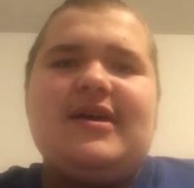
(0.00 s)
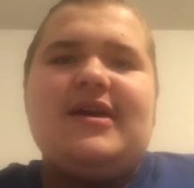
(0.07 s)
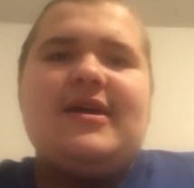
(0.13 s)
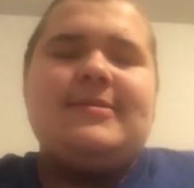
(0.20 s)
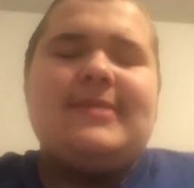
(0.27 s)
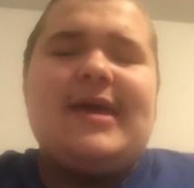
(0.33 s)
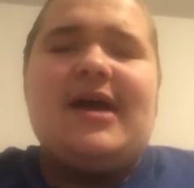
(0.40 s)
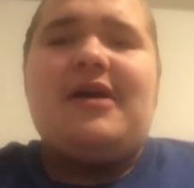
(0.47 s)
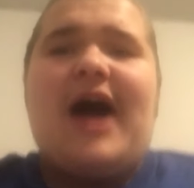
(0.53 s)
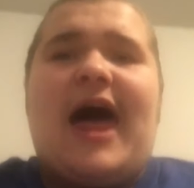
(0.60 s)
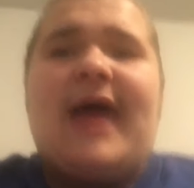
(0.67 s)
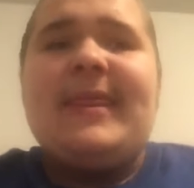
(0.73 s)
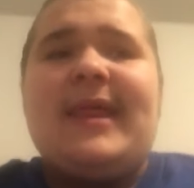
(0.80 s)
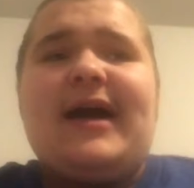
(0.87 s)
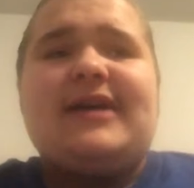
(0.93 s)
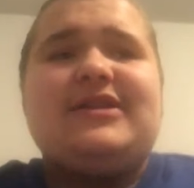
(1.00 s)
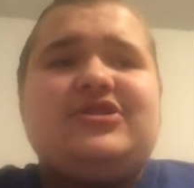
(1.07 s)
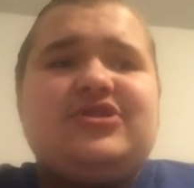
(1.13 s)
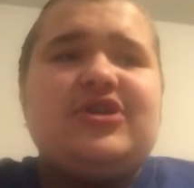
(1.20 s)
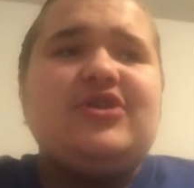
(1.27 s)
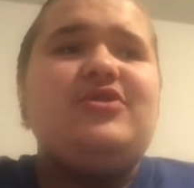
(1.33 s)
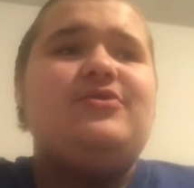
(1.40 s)
Now, I'm not going to
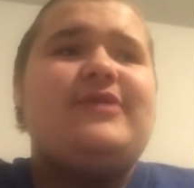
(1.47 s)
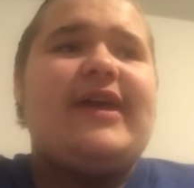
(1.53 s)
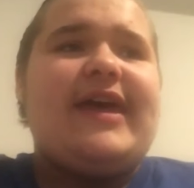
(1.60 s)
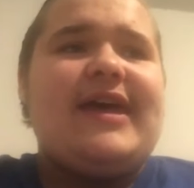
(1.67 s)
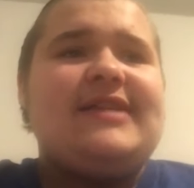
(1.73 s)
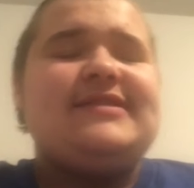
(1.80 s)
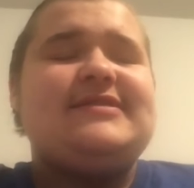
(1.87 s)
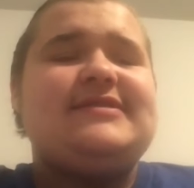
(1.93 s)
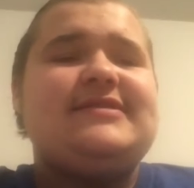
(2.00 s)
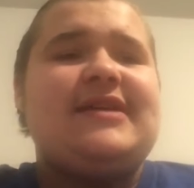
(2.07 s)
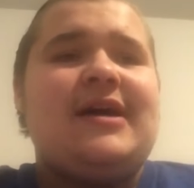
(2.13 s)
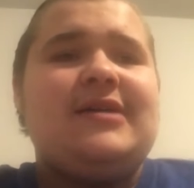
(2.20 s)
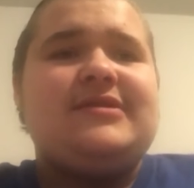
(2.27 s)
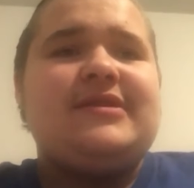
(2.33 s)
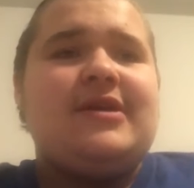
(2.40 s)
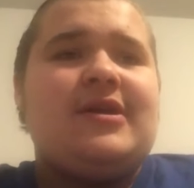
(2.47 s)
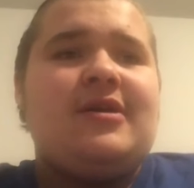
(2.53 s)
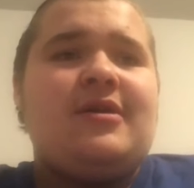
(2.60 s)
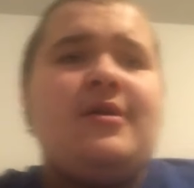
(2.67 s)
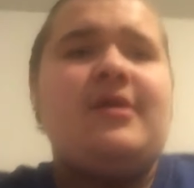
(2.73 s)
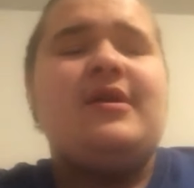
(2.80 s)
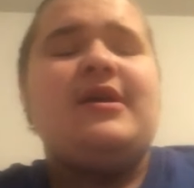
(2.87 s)
show you cats out
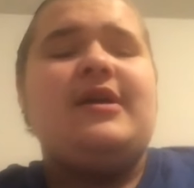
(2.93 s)
there